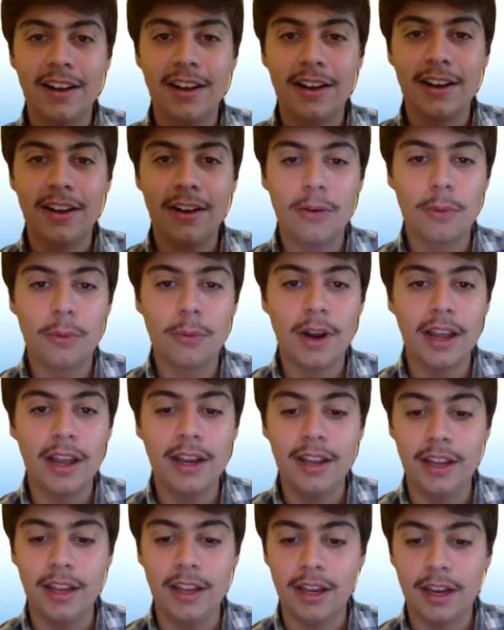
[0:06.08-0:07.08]
All
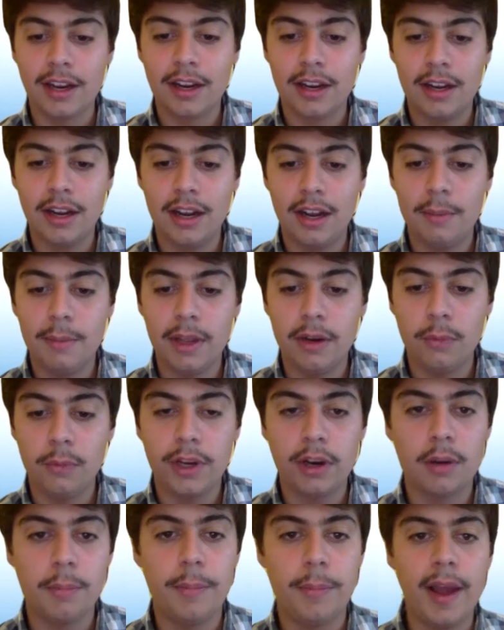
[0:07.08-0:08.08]
righty, and we
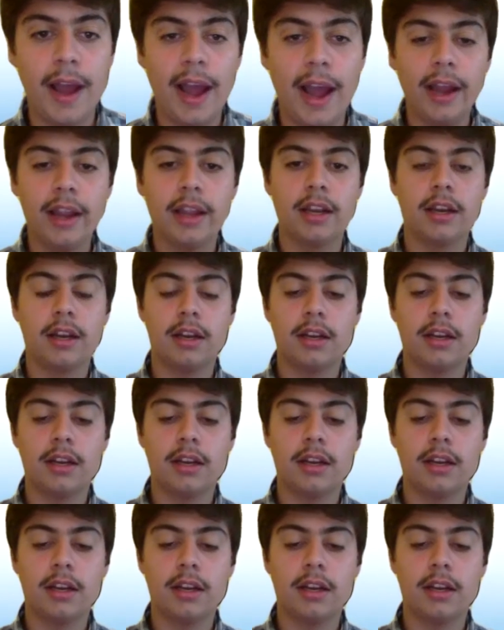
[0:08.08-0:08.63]
are back.